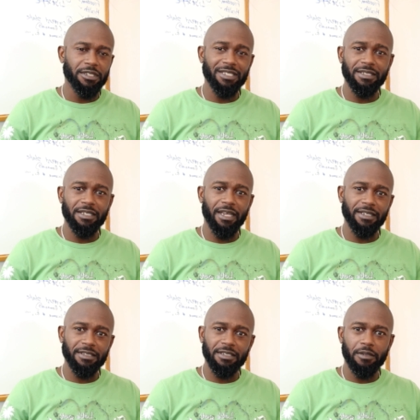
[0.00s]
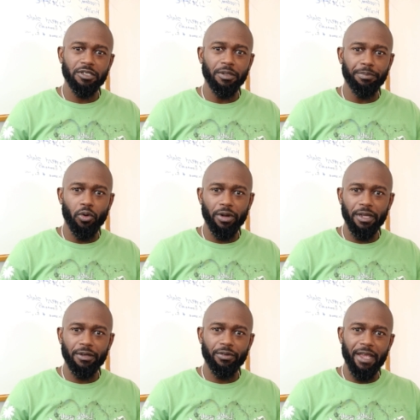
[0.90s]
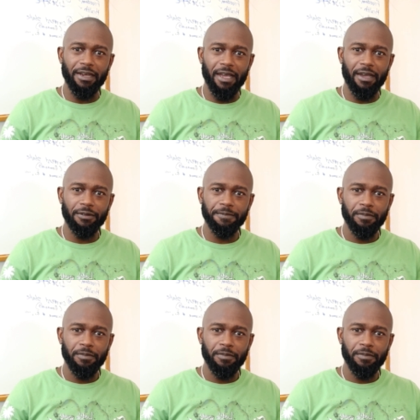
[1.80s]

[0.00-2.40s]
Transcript: syntax supported right now.